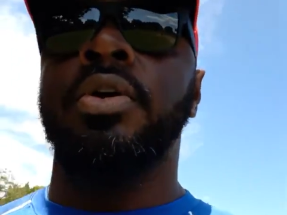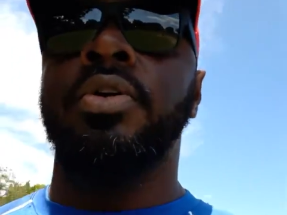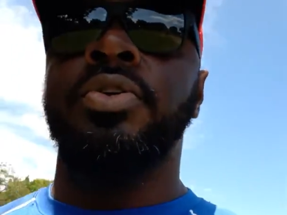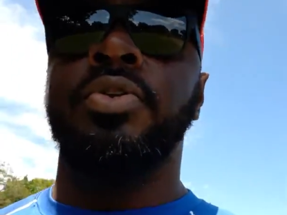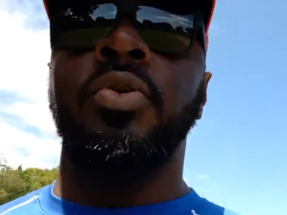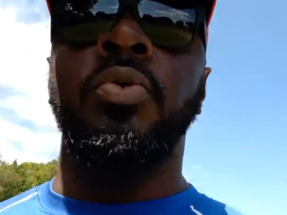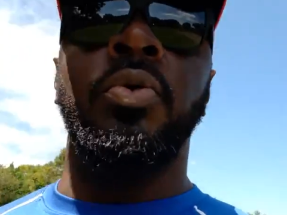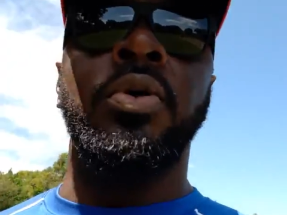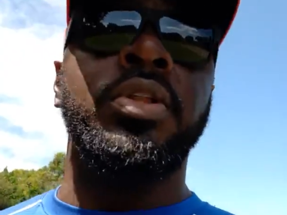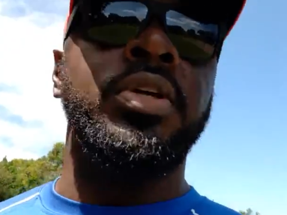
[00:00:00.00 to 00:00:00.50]

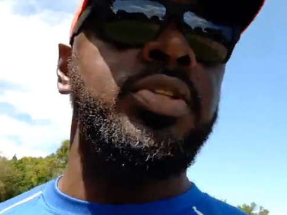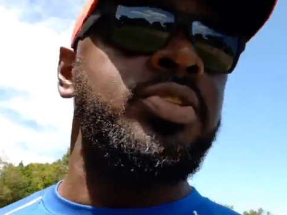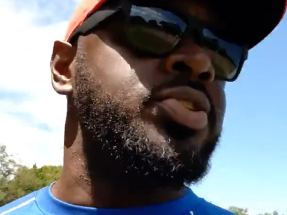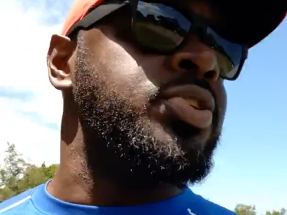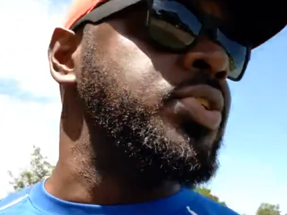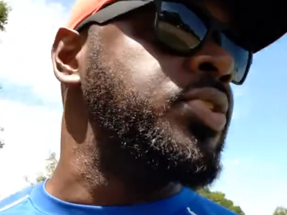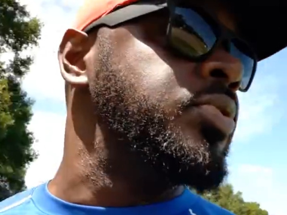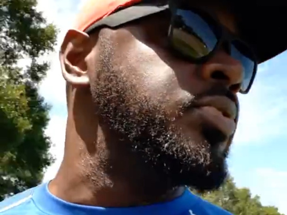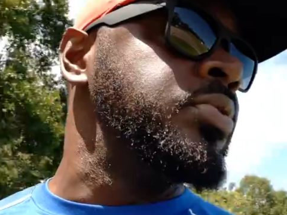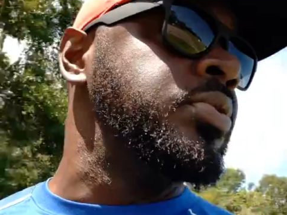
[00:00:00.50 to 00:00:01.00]
you're willing
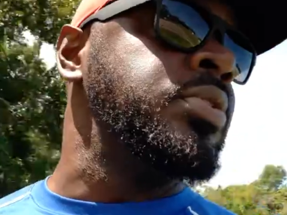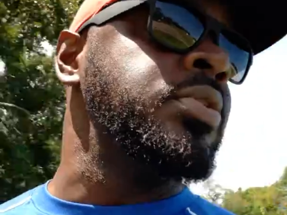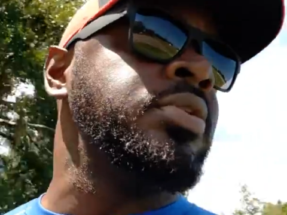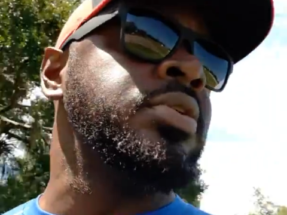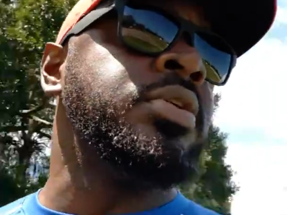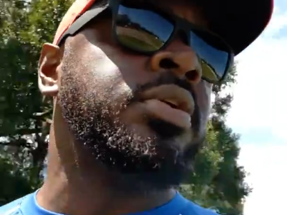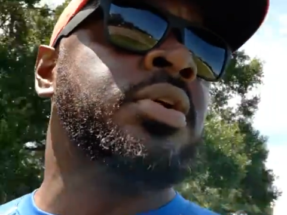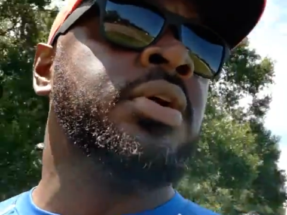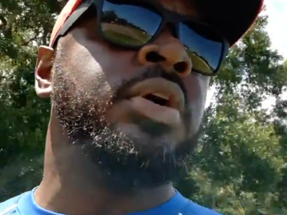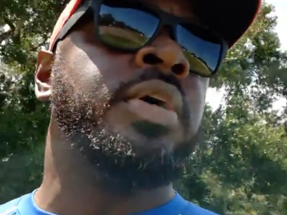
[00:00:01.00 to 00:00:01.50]
to
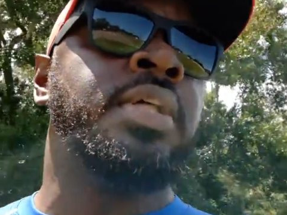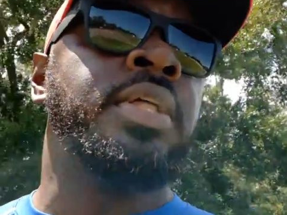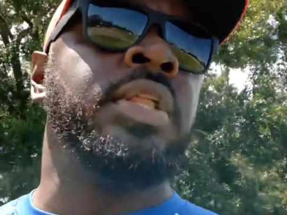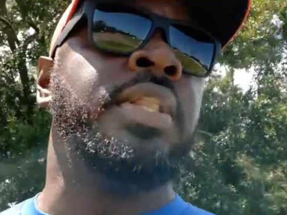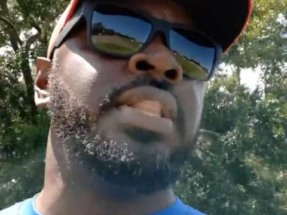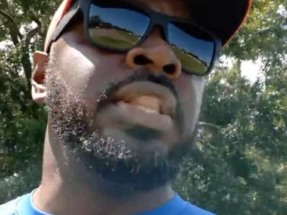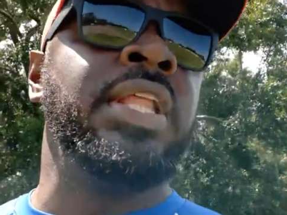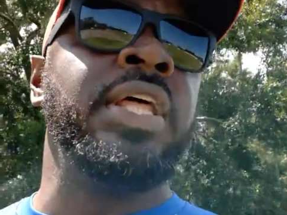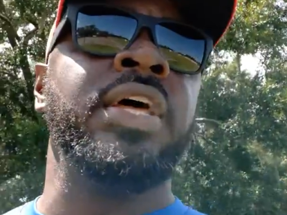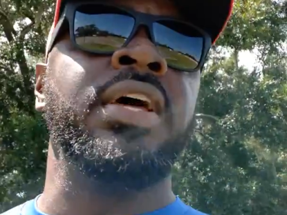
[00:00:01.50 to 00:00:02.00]

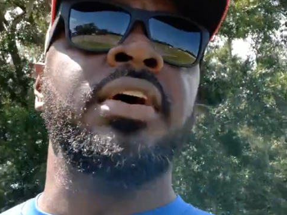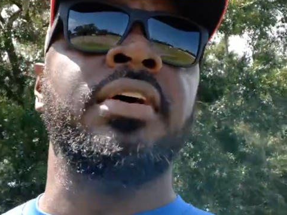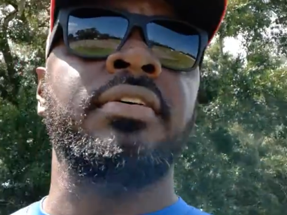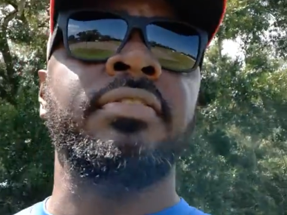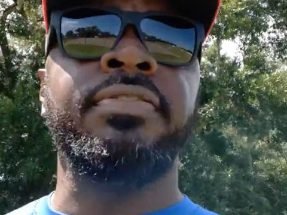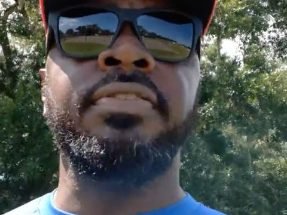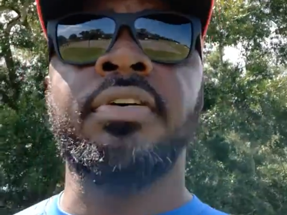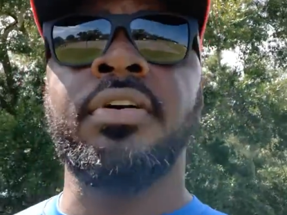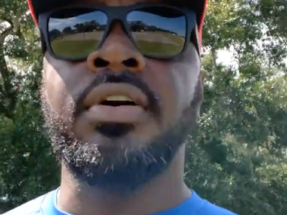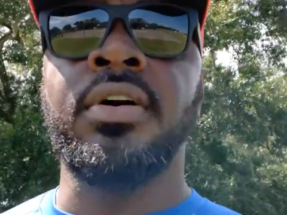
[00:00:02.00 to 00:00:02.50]
live